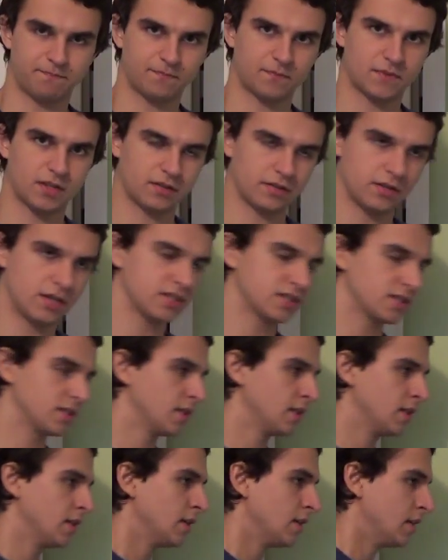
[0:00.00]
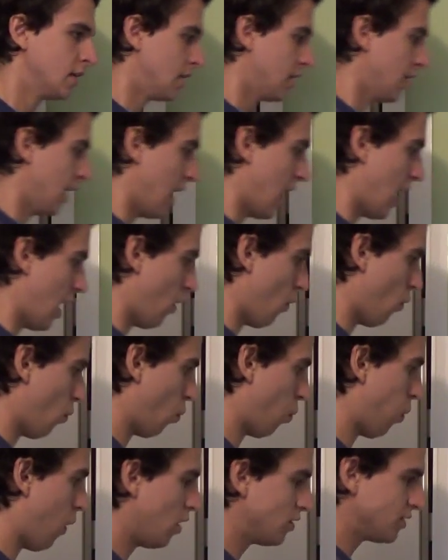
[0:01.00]
Alright.
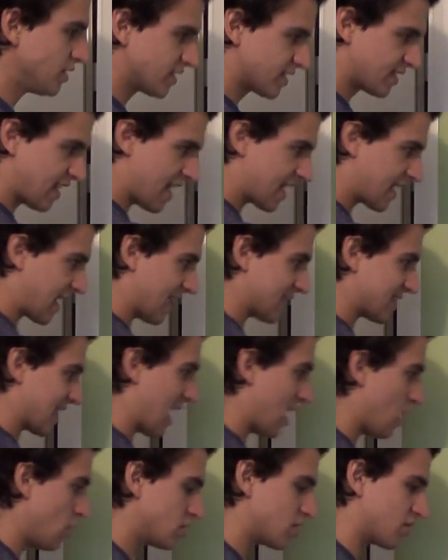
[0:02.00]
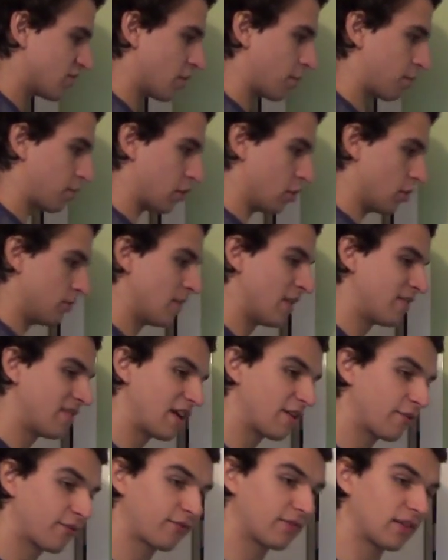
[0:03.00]
Once they get out of the plume, then
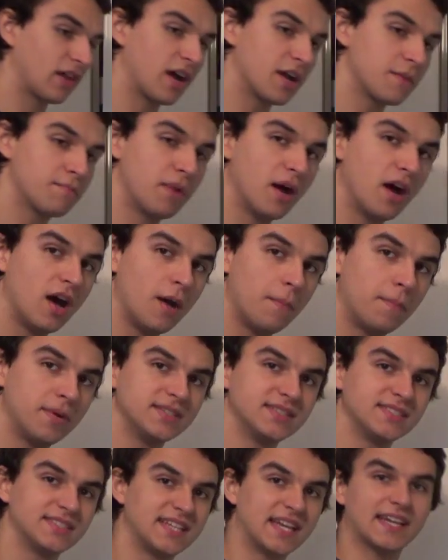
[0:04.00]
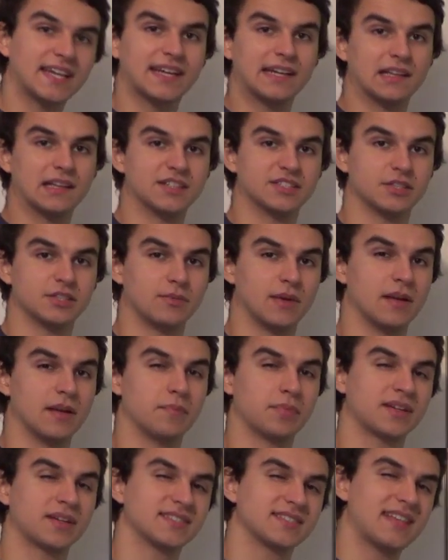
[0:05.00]
they fly perpendicular to it,
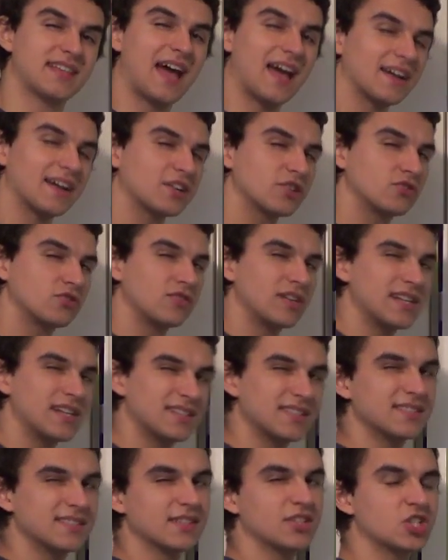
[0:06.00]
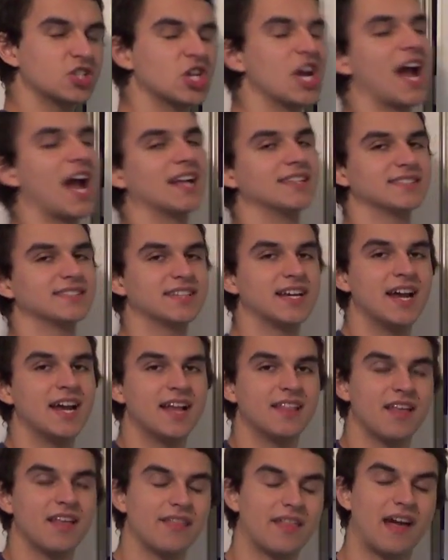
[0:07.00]
because that increases the chance
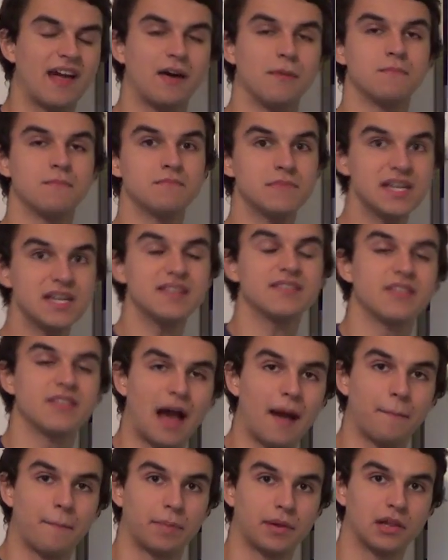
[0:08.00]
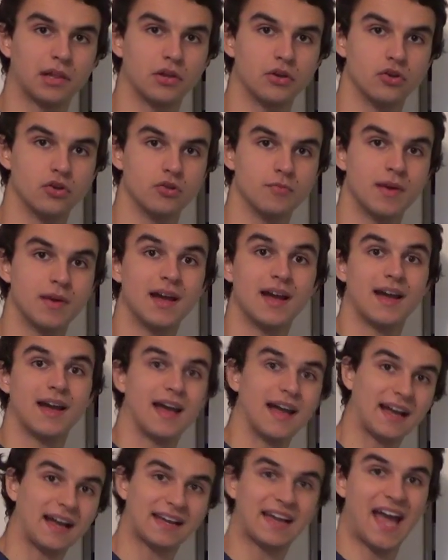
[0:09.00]
that they'll meet that plume
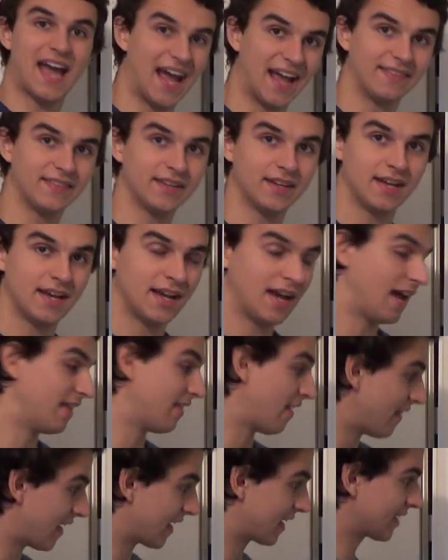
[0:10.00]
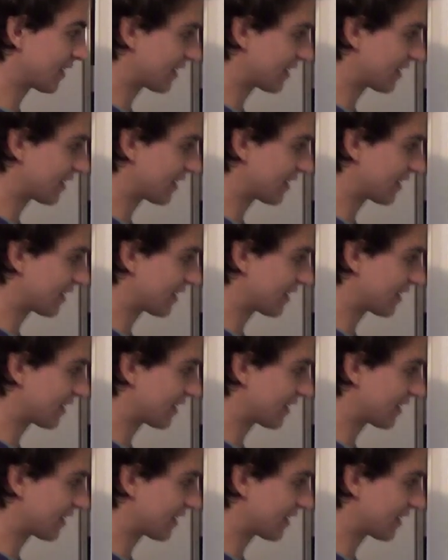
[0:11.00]
again, and then they can